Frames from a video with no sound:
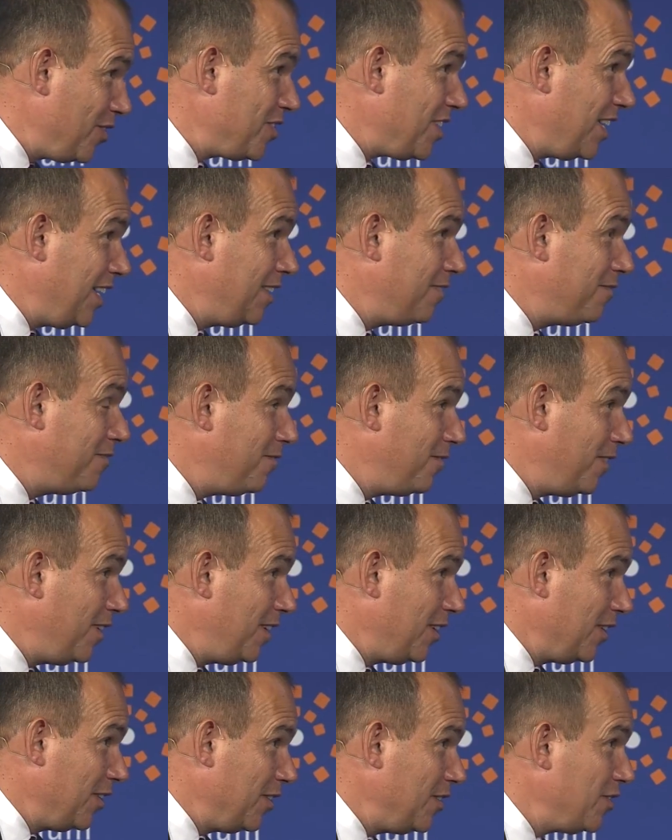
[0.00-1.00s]
in
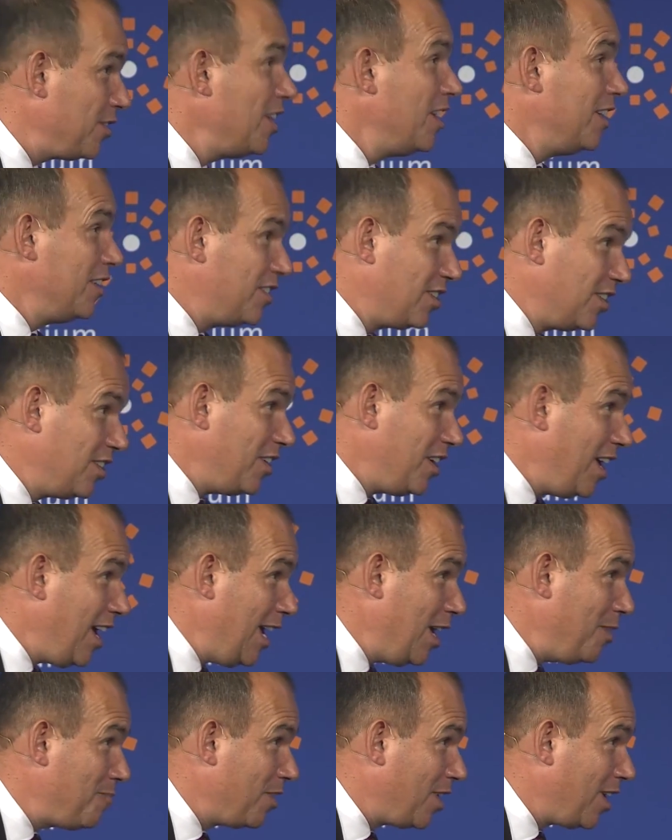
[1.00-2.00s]
fees to the
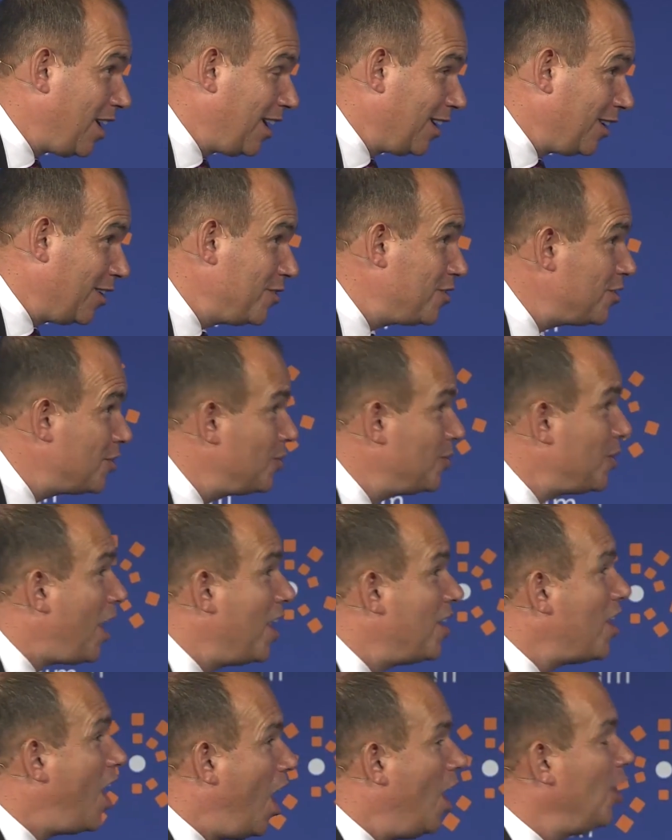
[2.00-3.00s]
Cayman Islands to
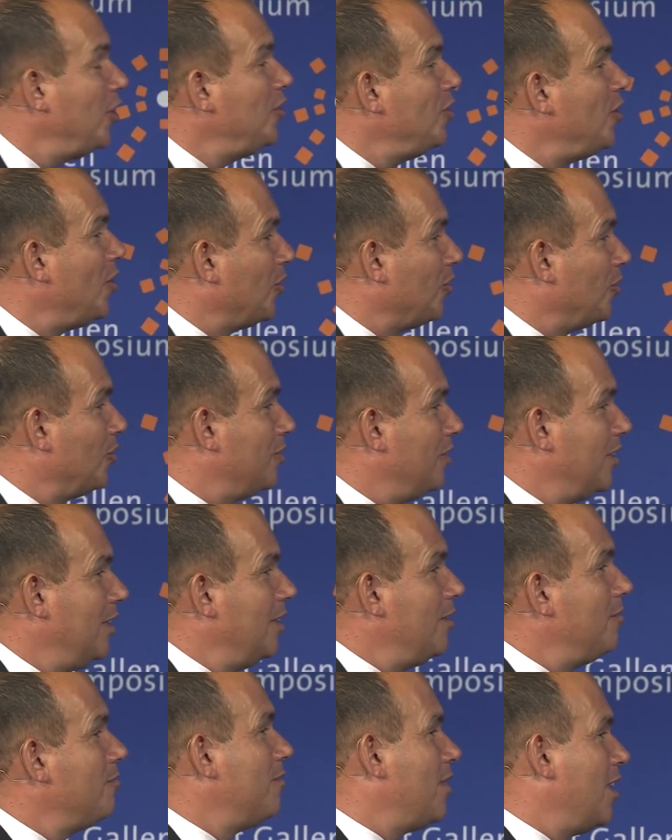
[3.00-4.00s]
an unknown
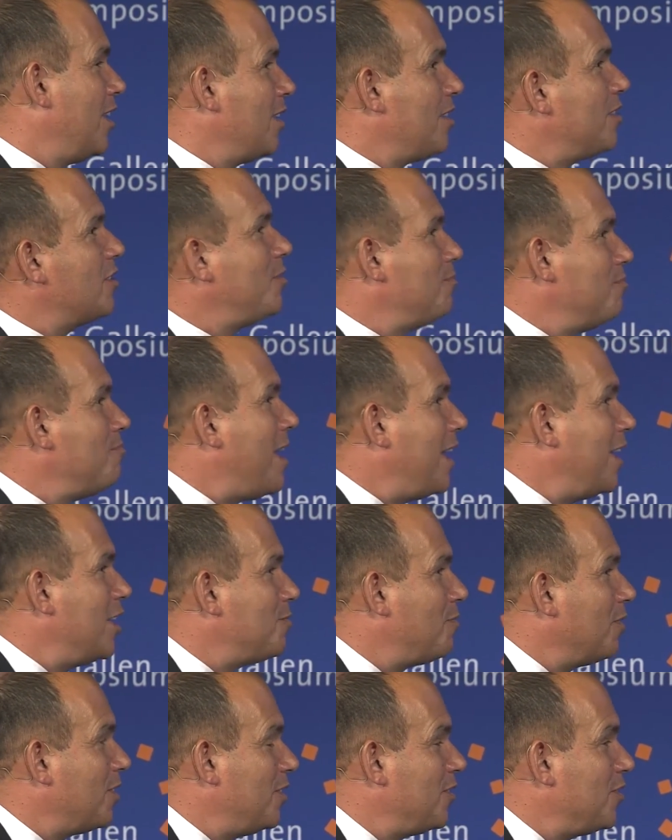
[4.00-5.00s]

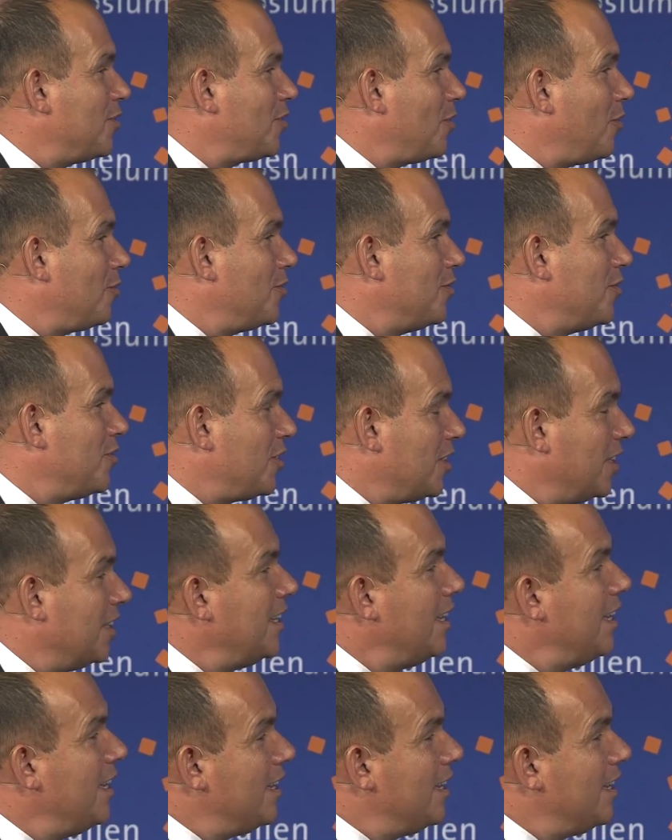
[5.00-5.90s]
management consultancy.